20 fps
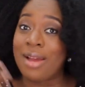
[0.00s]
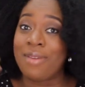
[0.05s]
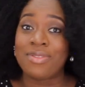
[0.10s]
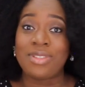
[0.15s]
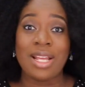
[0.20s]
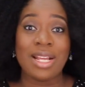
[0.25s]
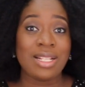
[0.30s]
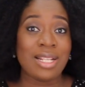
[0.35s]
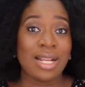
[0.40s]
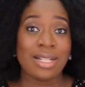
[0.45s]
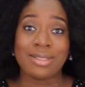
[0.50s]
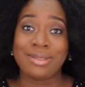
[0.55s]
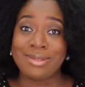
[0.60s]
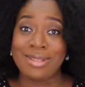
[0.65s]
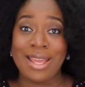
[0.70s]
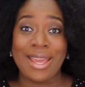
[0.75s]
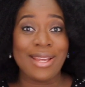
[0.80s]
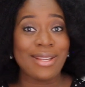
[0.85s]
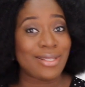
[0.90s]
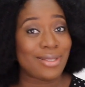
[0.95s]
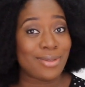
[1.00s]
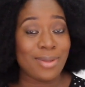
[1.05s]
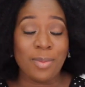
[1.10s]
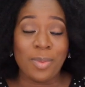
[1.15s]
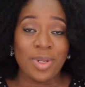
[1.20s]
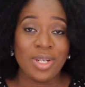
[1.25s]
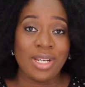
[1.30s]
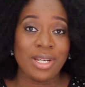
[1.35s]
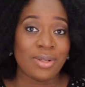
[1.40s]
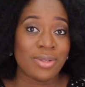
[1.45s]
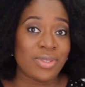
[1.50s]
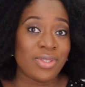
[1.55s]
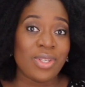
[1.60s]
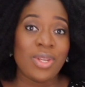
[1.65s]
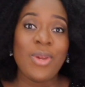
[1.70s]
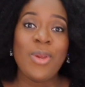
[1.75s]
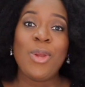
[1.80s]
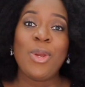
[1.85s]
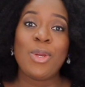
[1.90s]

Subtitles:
after that, next, somebody else.